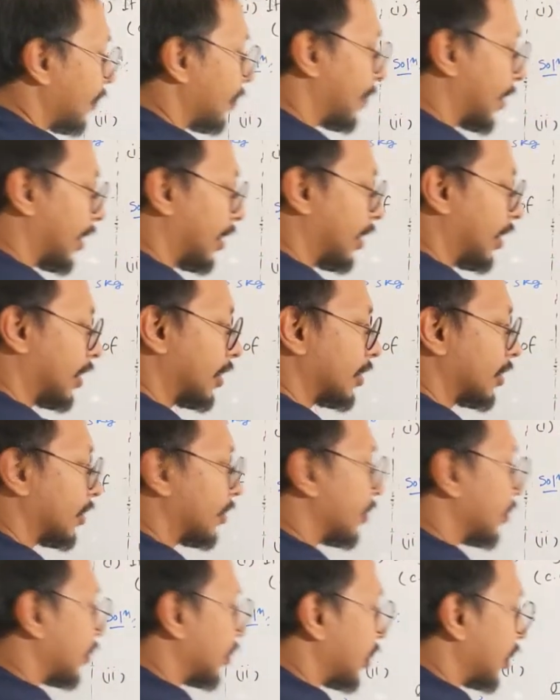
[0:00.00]
the pen is,
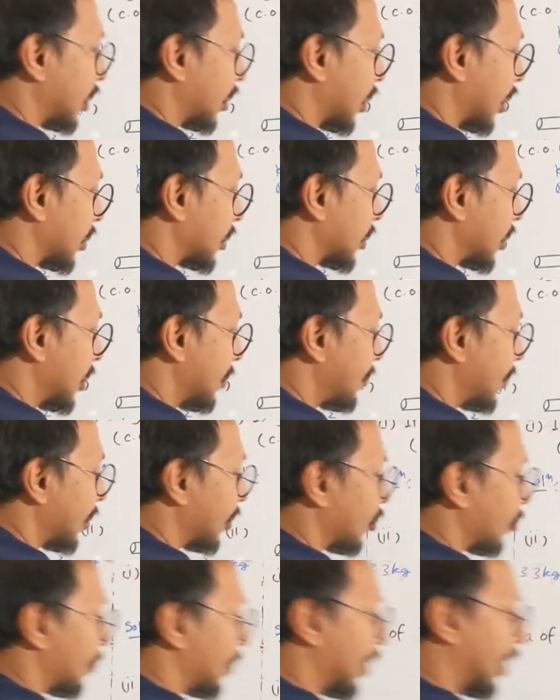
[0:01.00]
let's keep
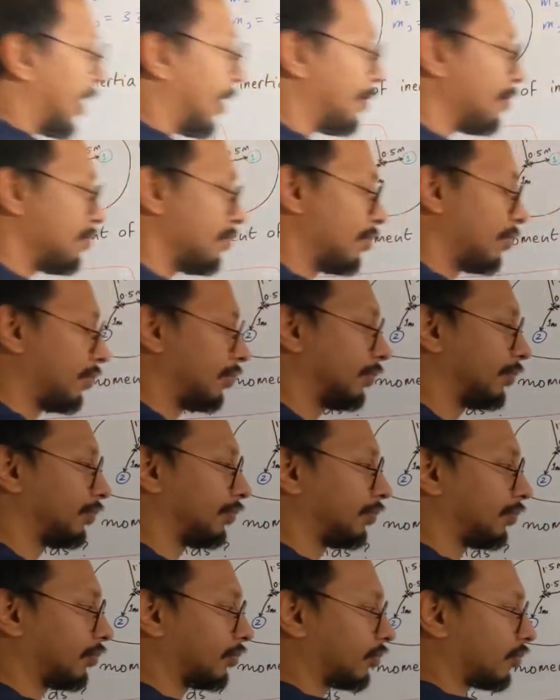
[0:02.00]
it to be m.
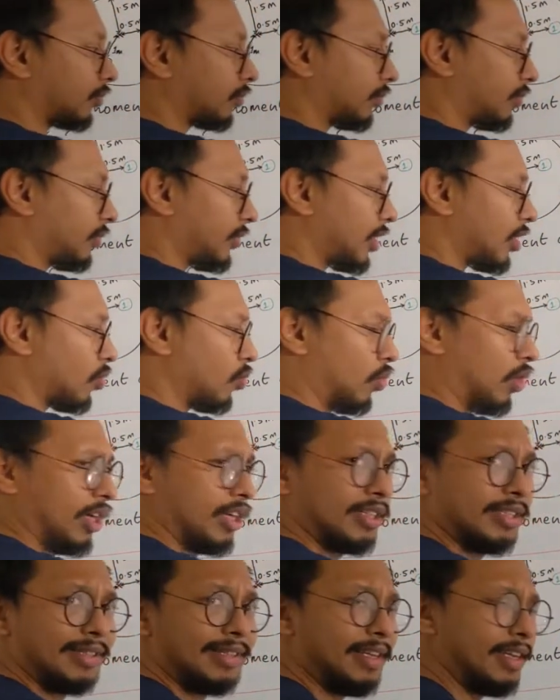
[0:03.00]

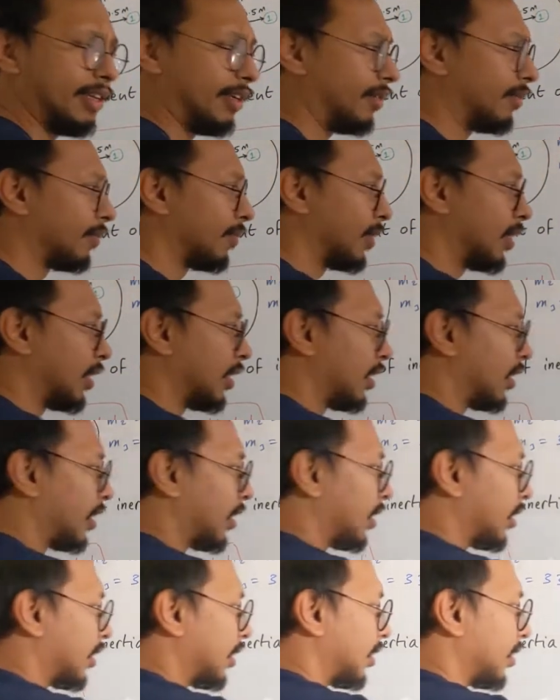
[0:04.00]
What is d?
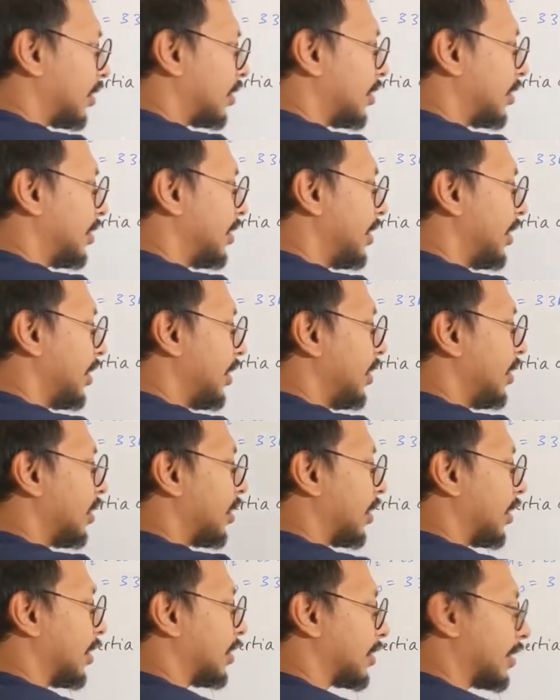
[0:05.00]
D
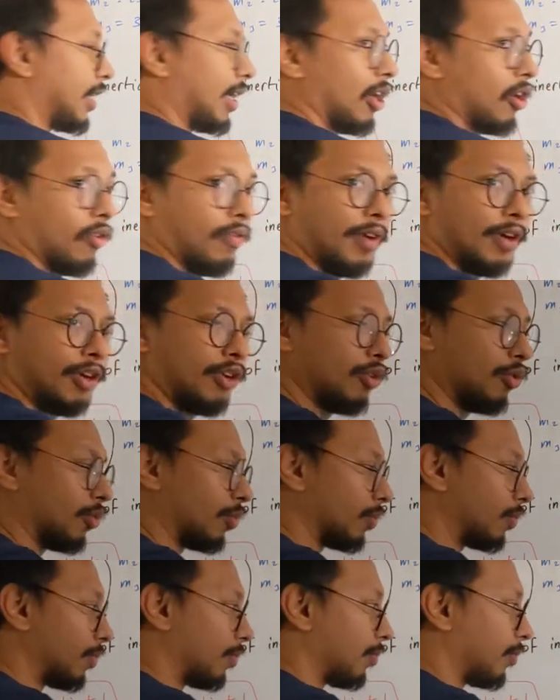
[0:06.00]
is L over
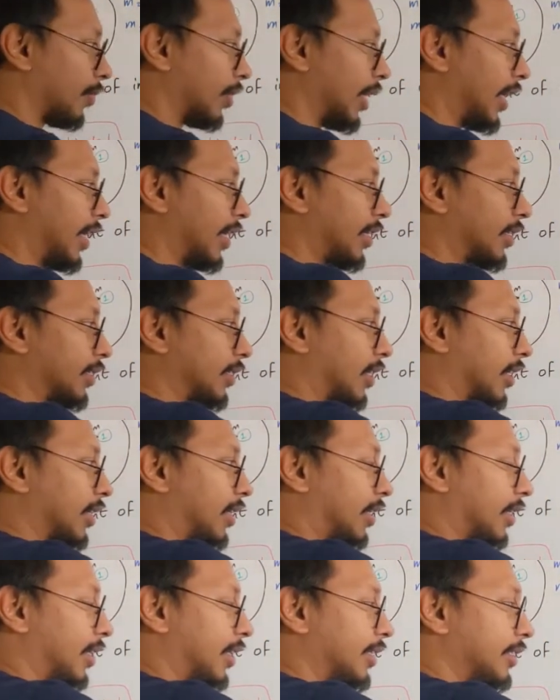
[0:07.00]
2. It is the
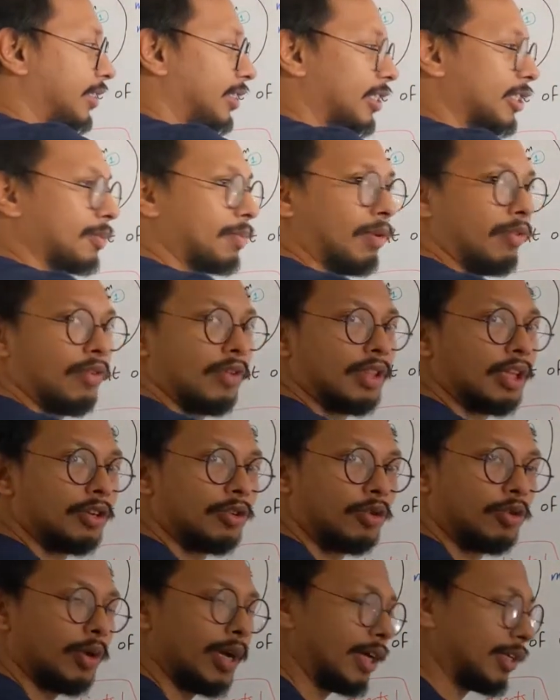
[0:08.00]
distance between the
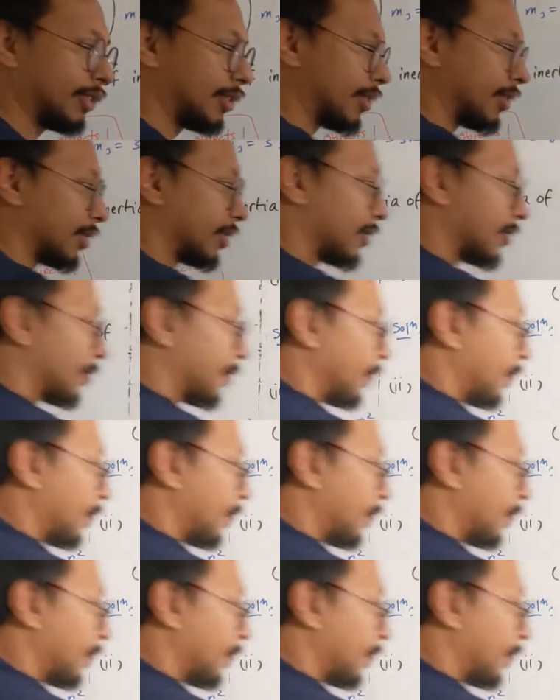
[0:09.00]
two axes.